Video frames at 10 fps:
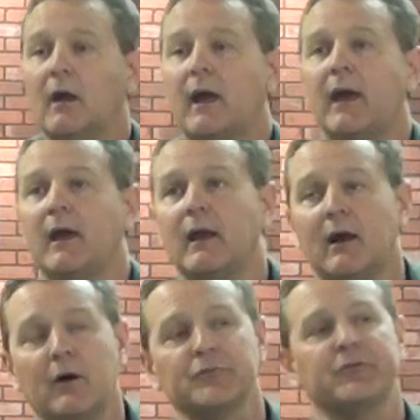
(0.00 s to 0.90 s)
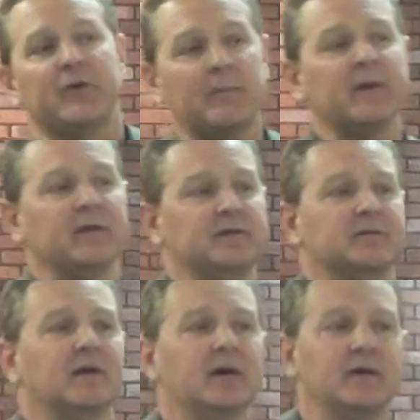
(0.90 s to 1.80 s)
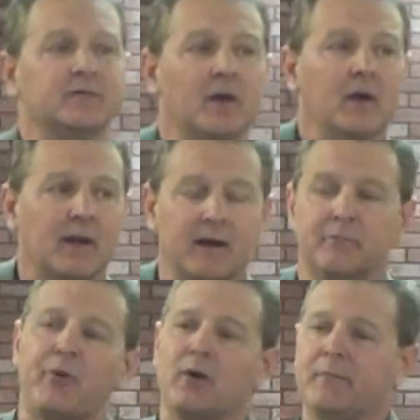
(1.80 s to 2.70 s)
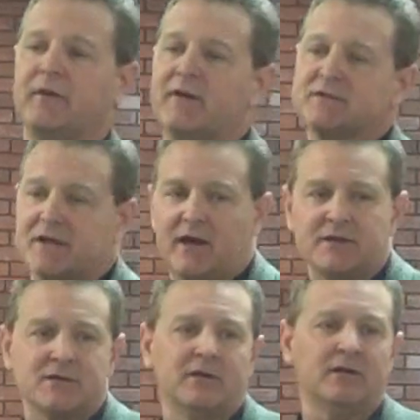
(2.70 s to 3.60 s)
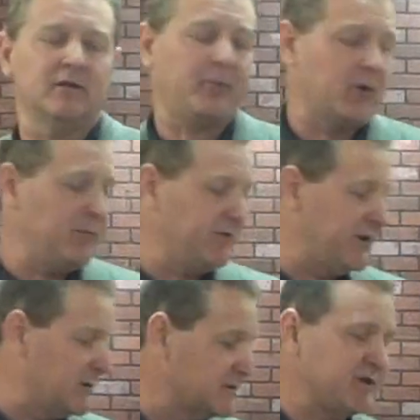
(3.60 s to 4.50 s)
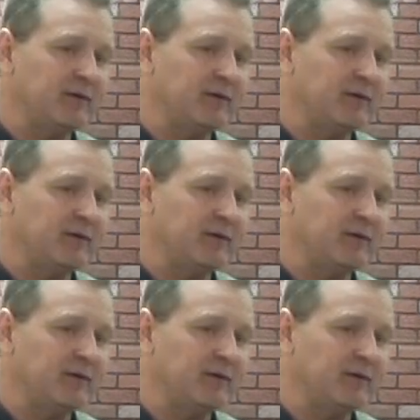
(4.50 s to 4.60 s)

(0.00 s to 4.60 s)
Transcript: And on some of these things, like Department of Education and Department of Energy,